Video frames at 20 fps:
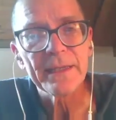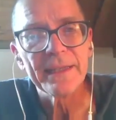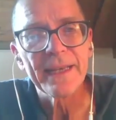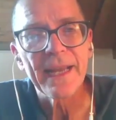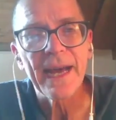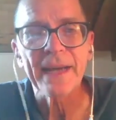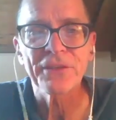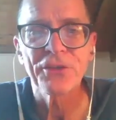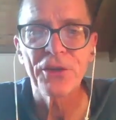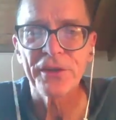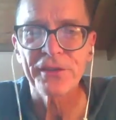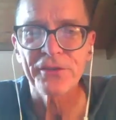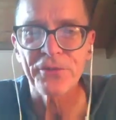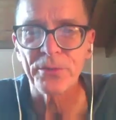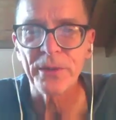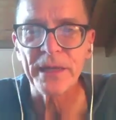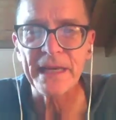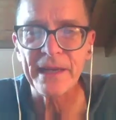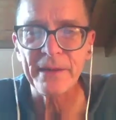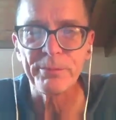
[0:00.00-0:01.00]
Not
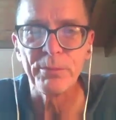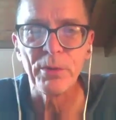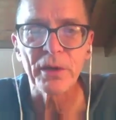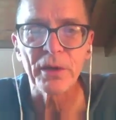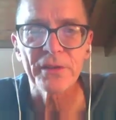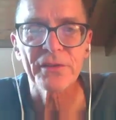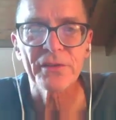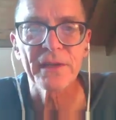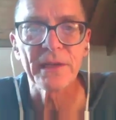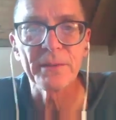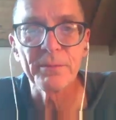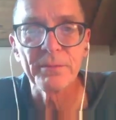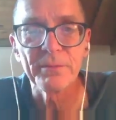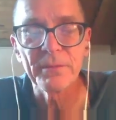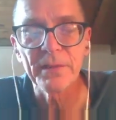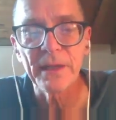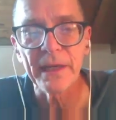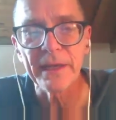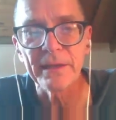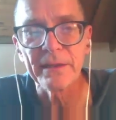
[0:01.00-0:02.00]
just reading books and